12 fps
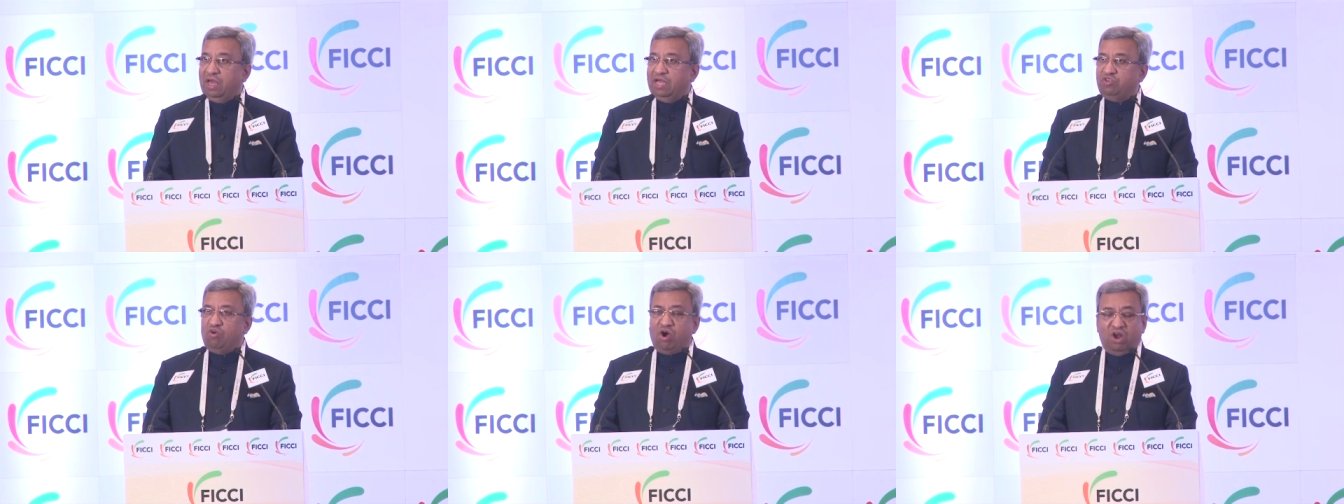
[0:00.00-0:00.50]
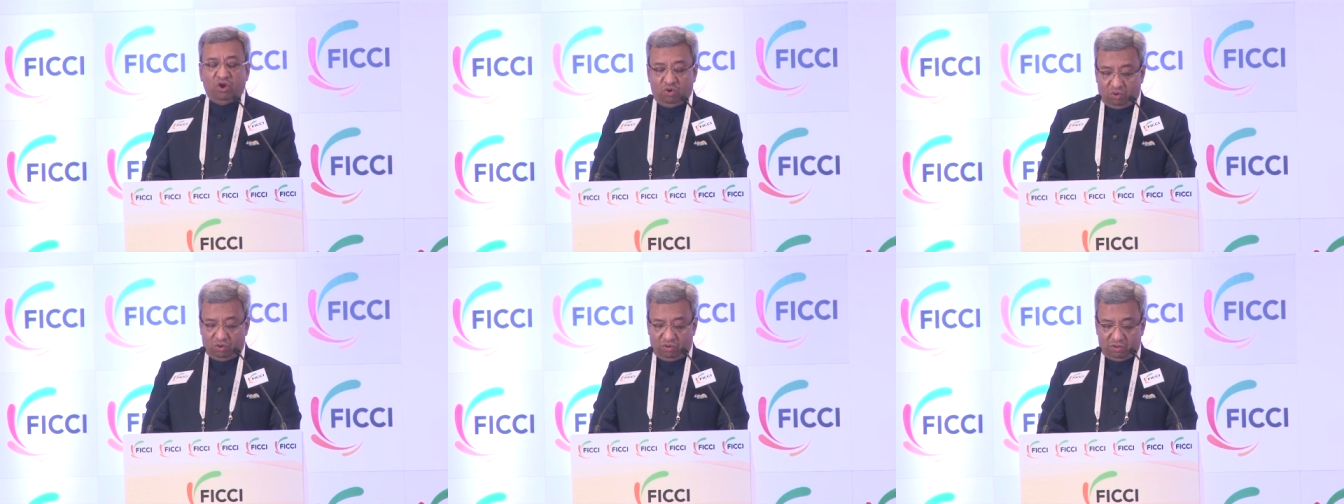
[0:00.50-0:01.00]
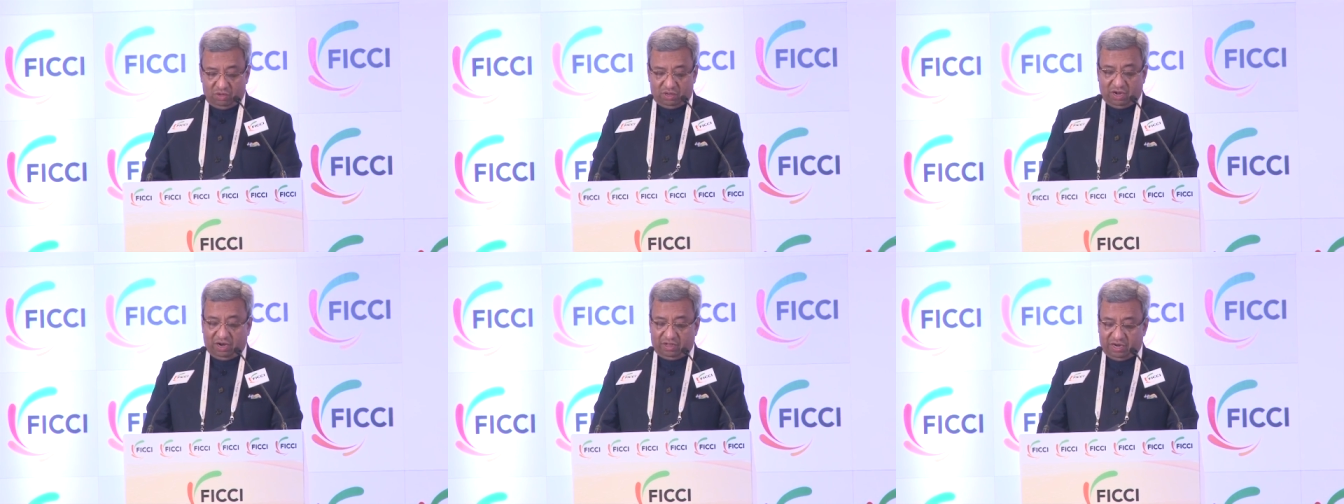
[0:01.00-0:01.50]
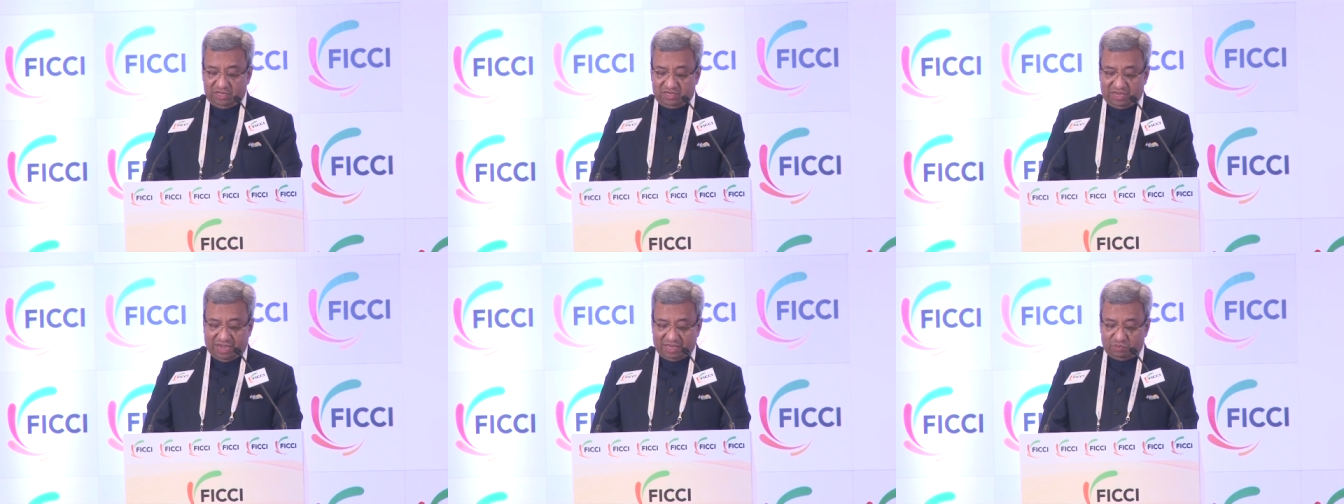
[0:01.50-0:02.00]
As you all know, Gadkari
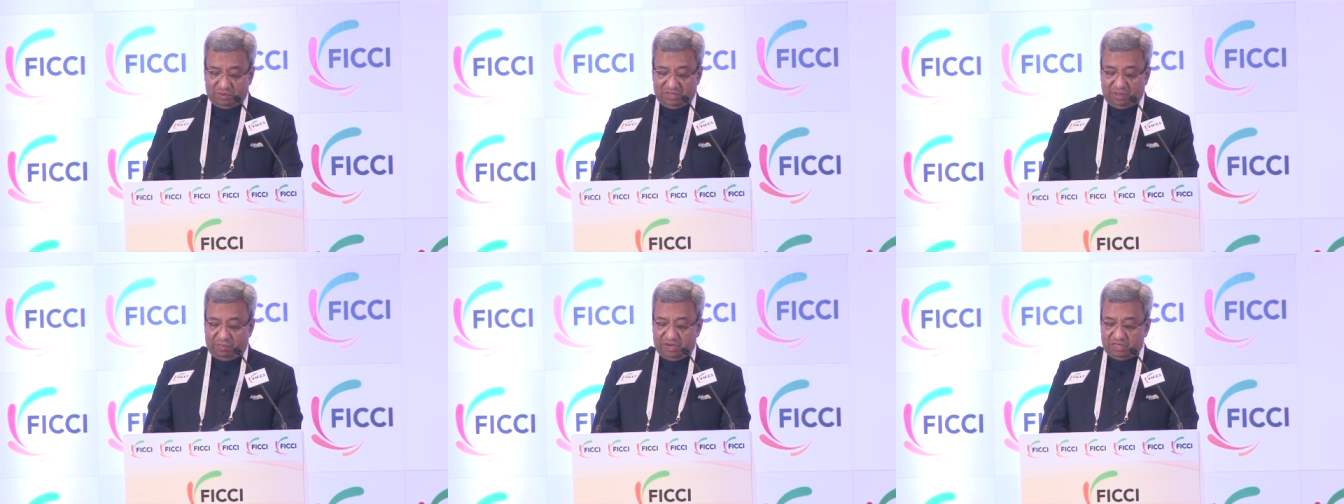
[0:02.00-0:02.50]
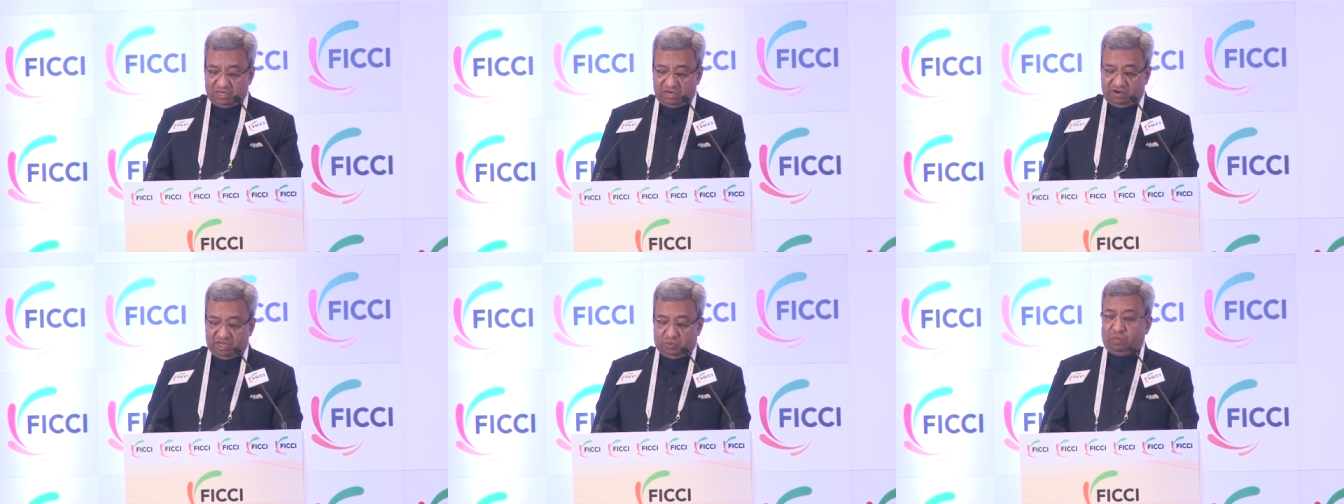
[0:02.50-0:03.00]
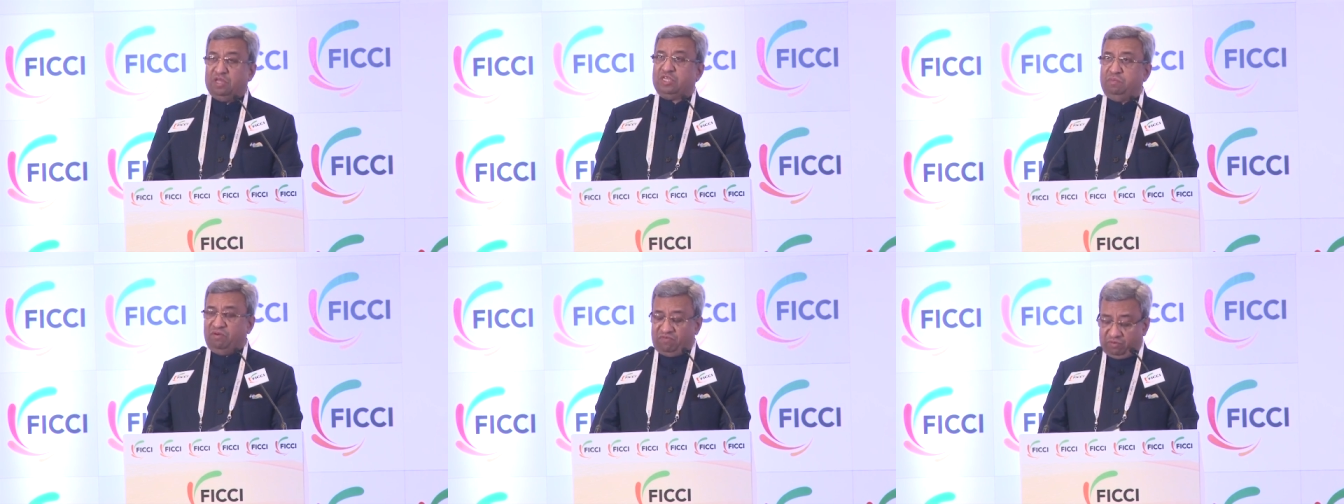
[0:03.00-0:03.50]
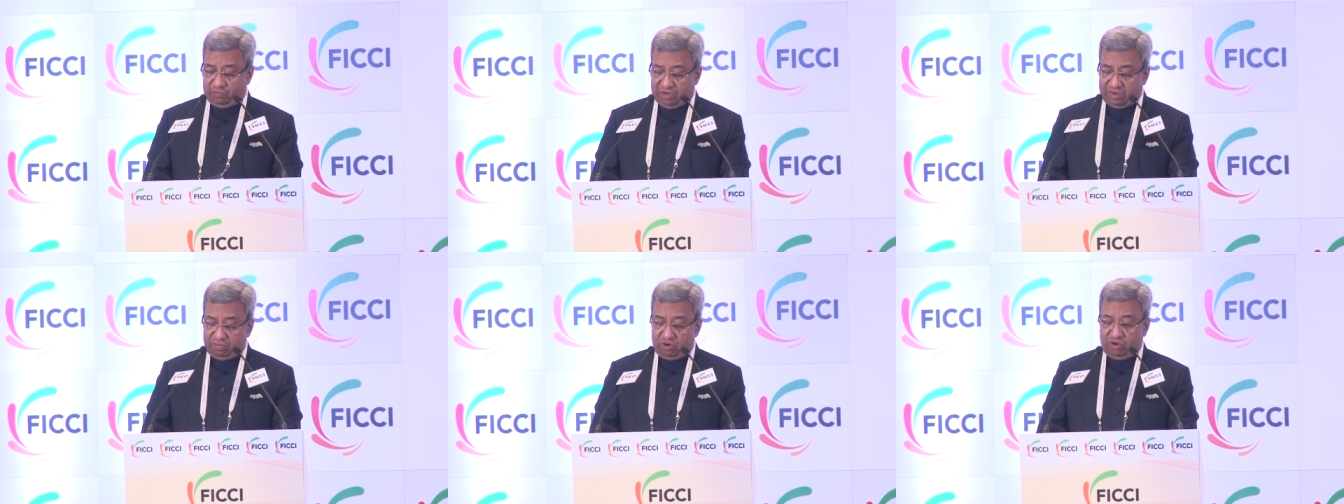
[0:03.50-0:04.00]
ji has been the minister responsible for
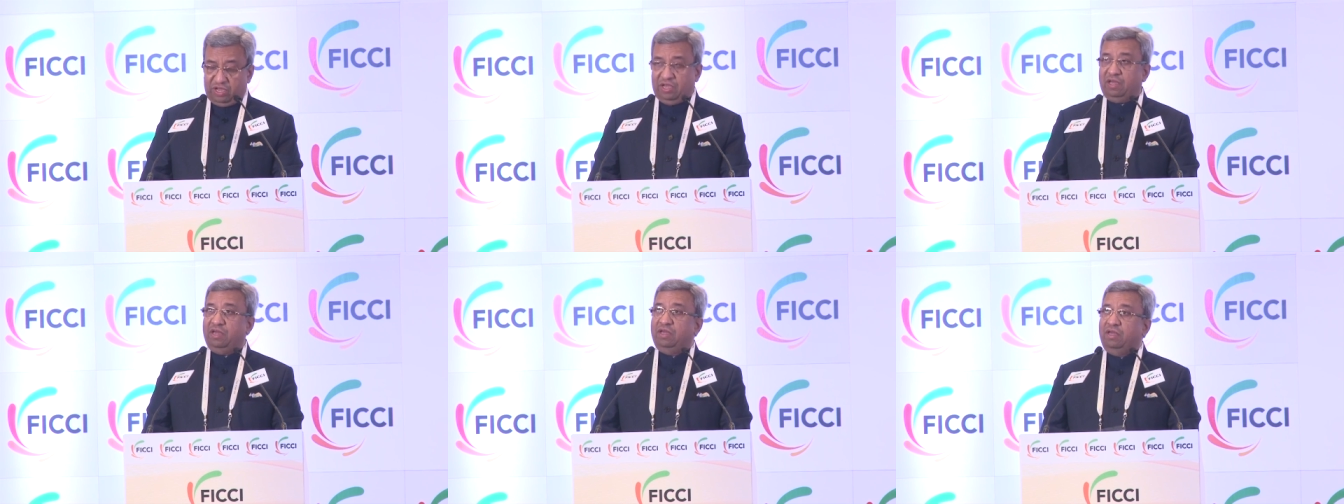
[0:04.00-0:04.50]
PWD